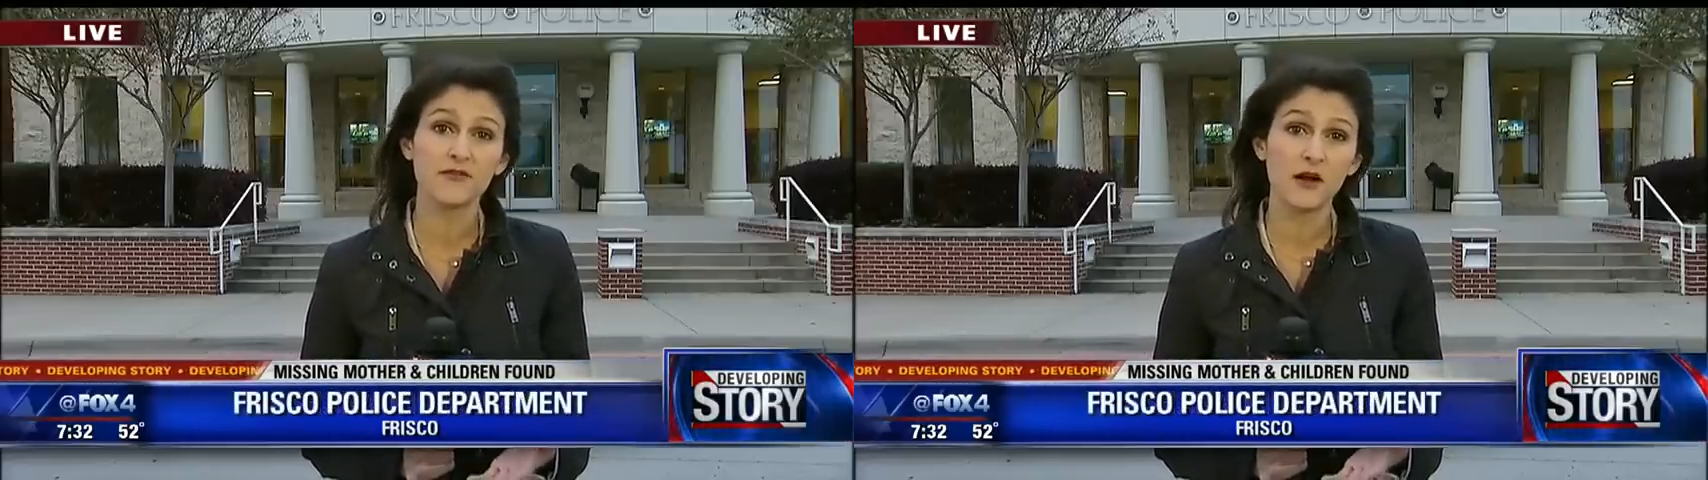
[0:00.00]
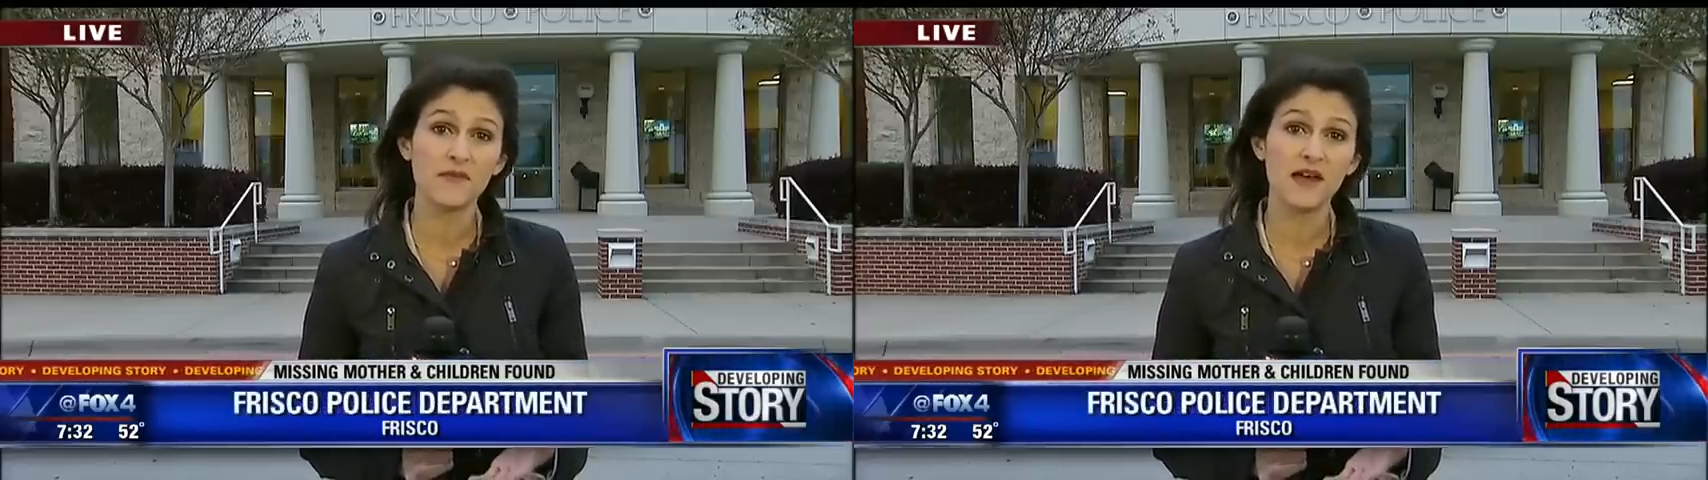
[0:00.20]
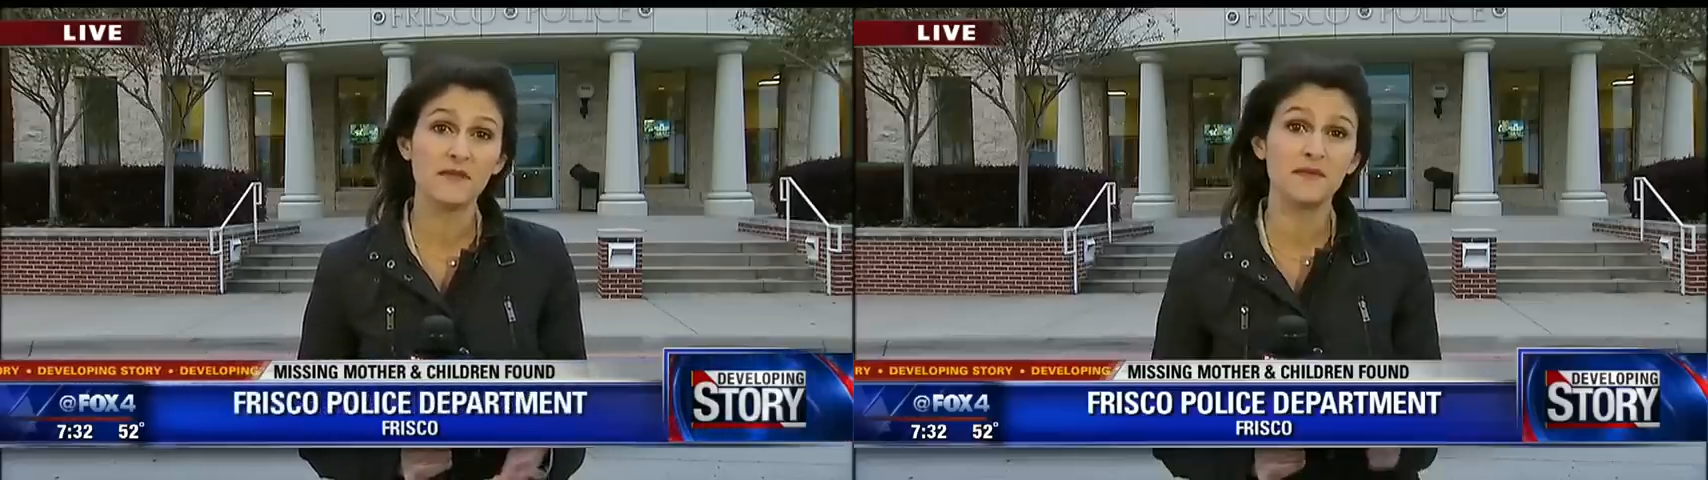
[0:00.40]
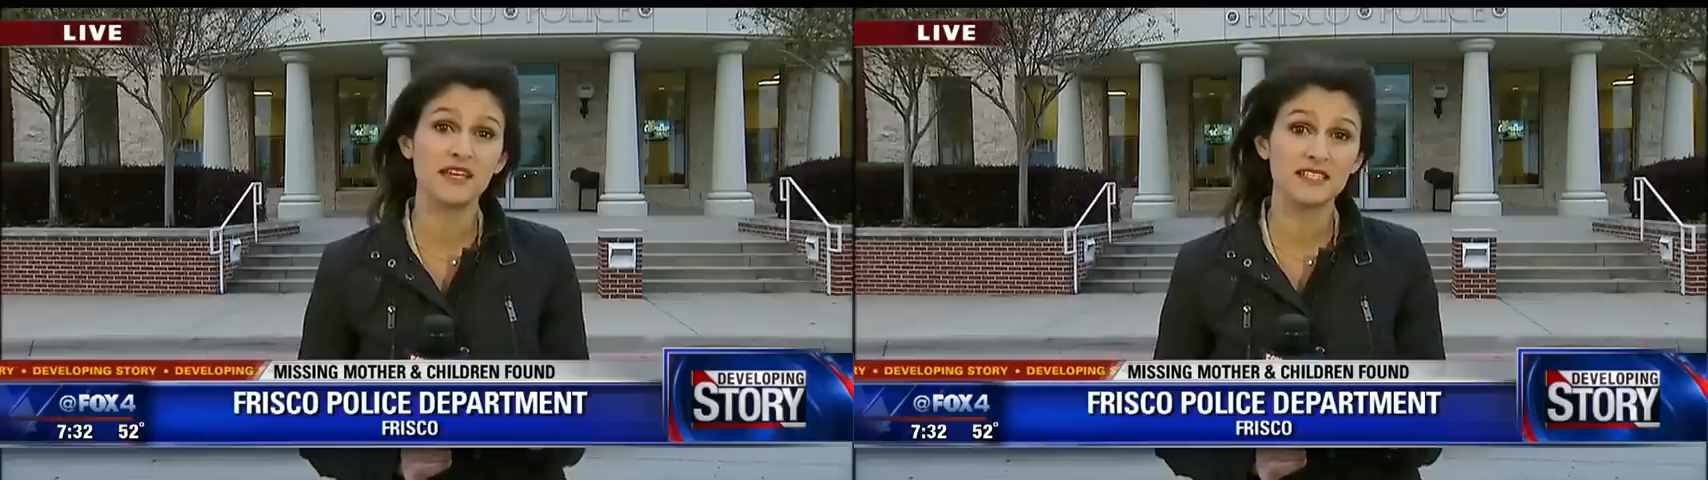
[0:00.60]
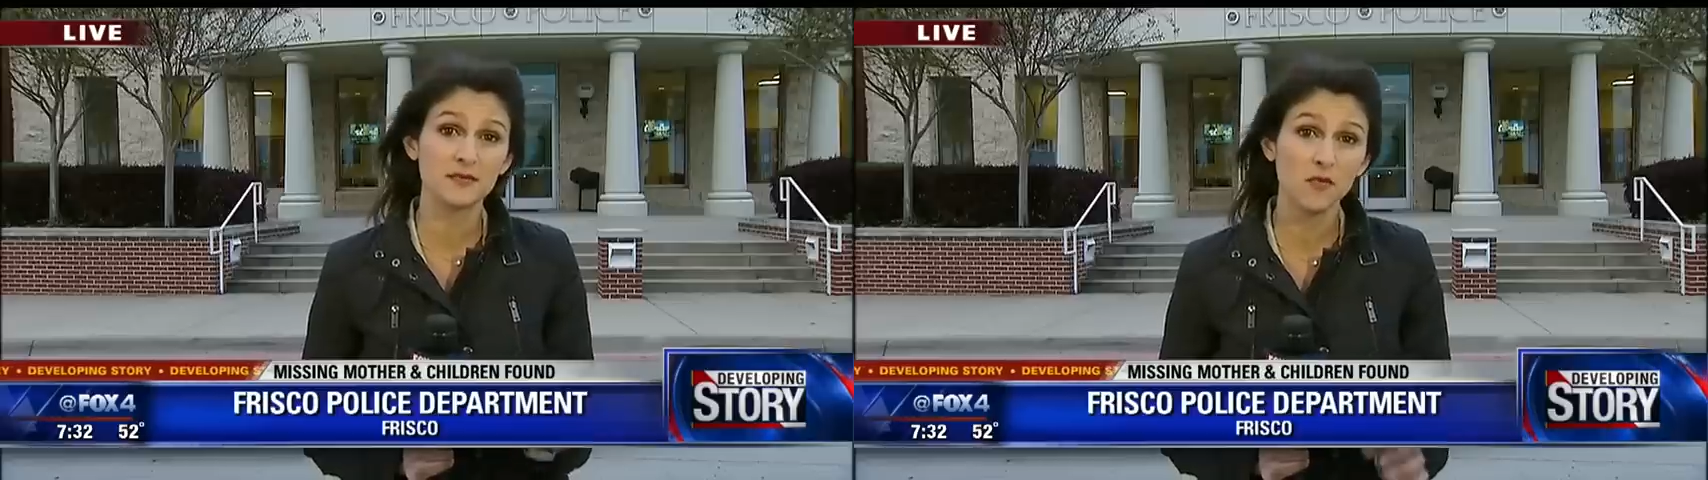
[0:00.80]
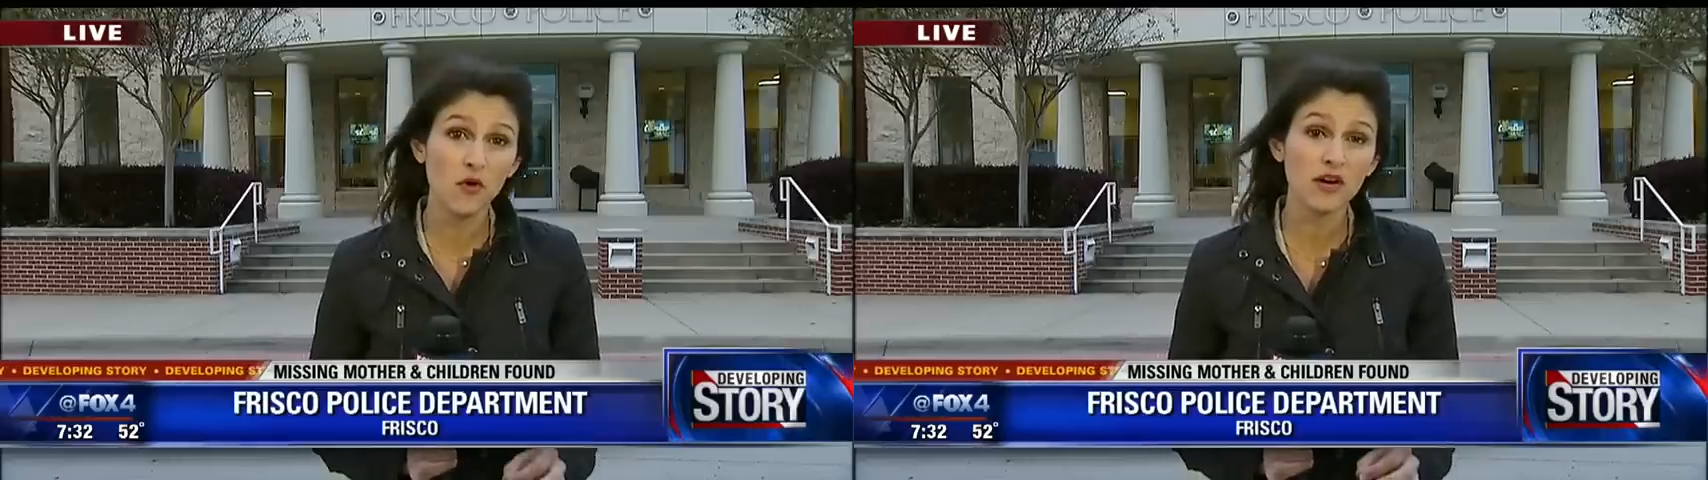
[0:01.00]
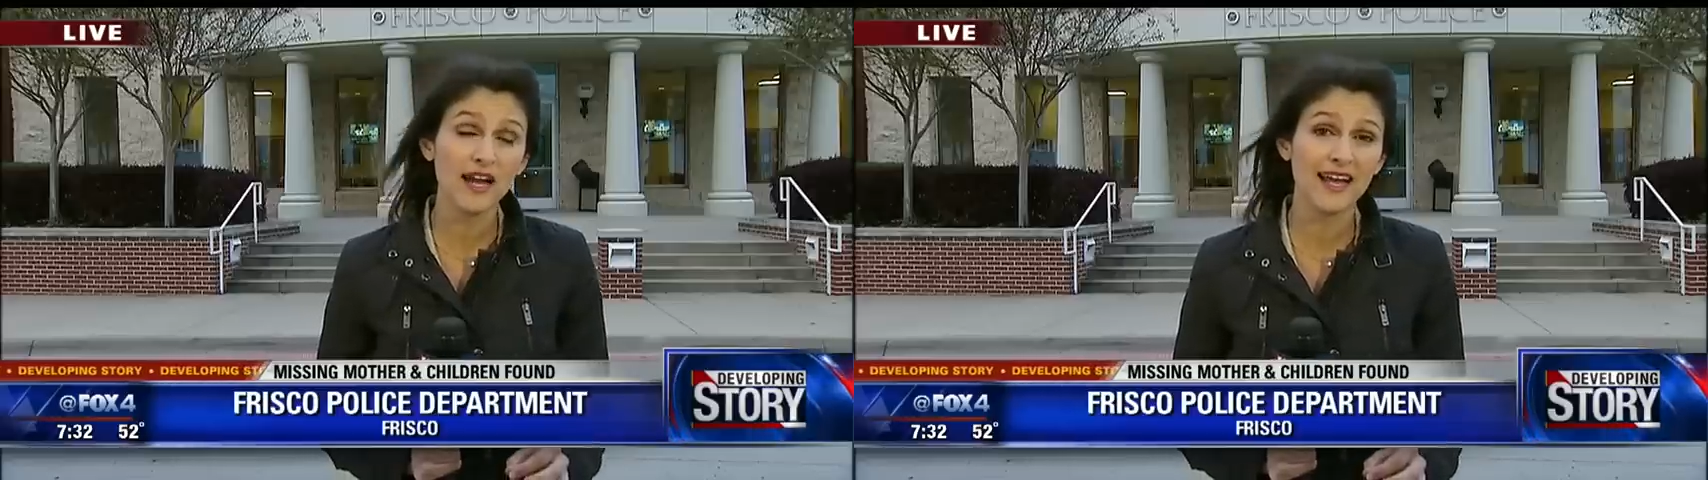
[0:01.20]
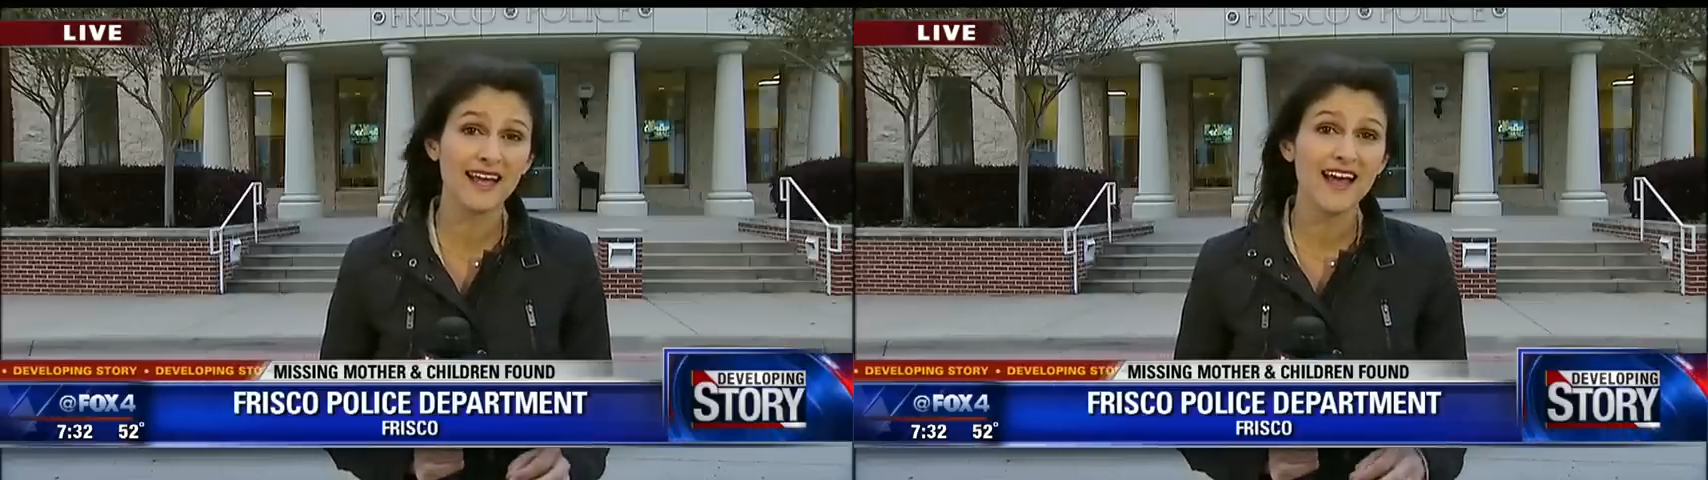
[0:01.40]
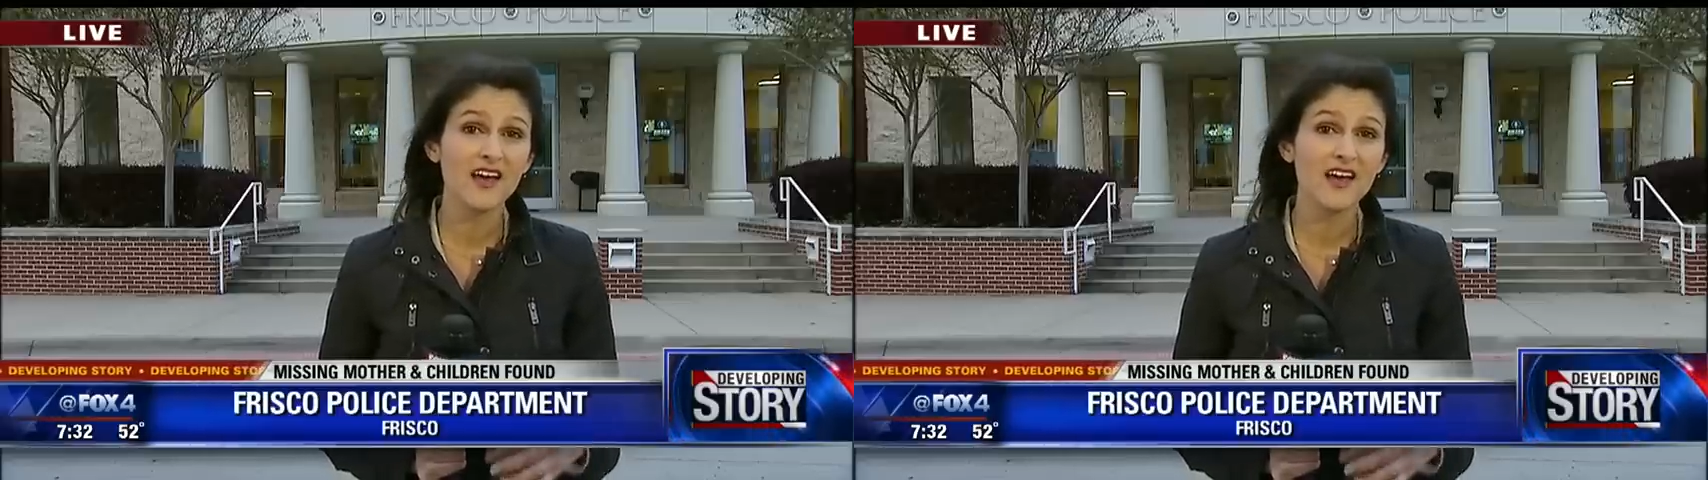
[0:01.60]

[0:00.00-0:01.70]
from them this morning.